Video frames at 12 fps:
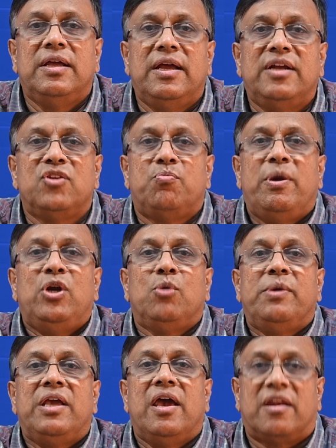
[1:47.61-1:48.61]
It is meant to
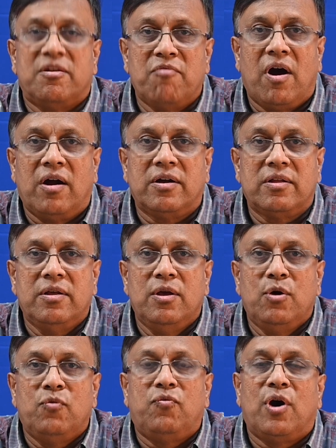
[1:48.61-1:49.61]
be a reward
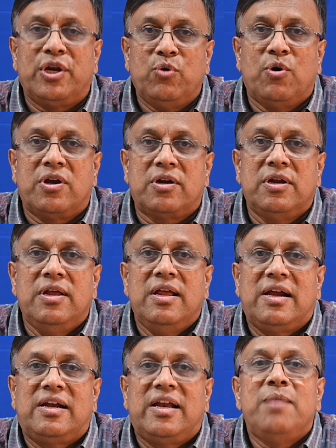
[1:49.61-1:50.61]
for your
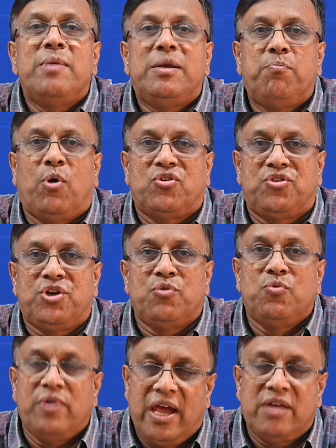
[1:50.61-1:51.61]
climate
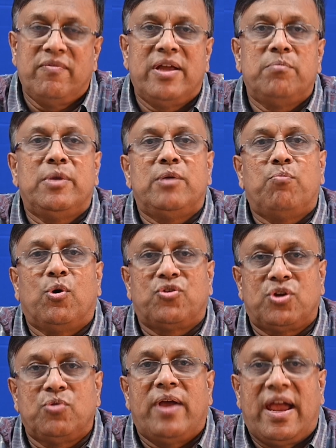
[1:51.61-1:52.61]
positive, environment
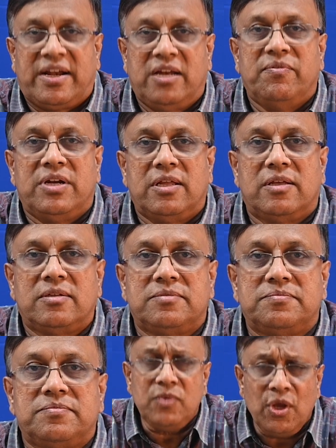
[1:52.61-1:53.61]
positive activity.
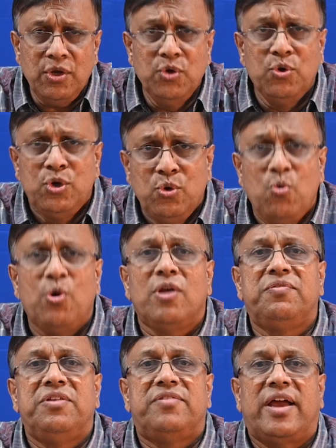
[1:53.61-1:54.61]
You do one
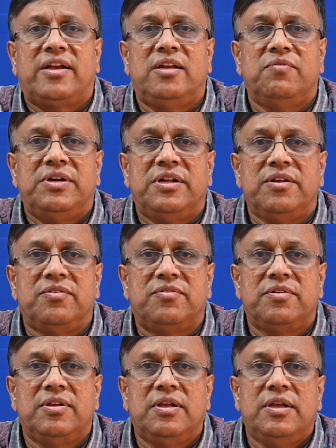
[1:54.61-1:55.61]
of these activities
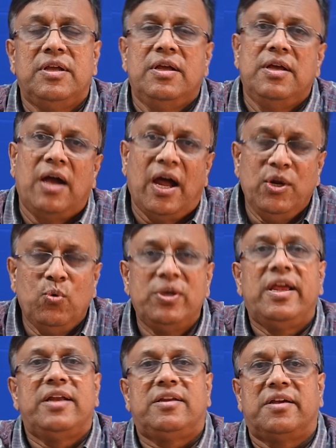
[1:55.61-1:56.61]
and you will
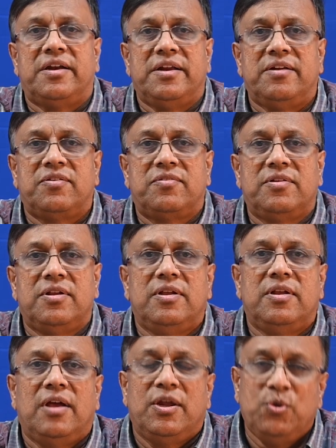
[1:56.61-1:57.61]
get credits.
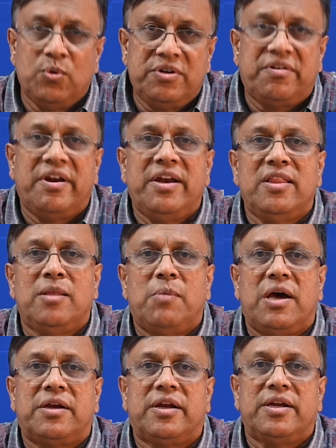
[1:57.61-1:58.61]
You trade in the
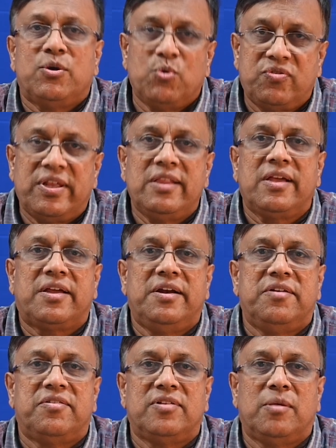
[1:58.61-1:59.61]
market, you sell the
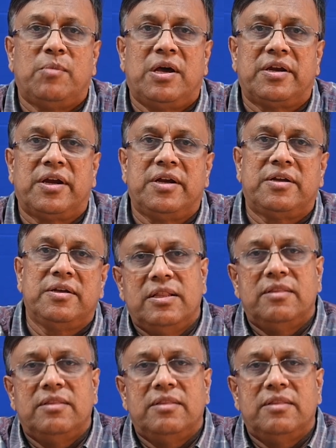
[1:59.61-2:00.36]
credits in the market.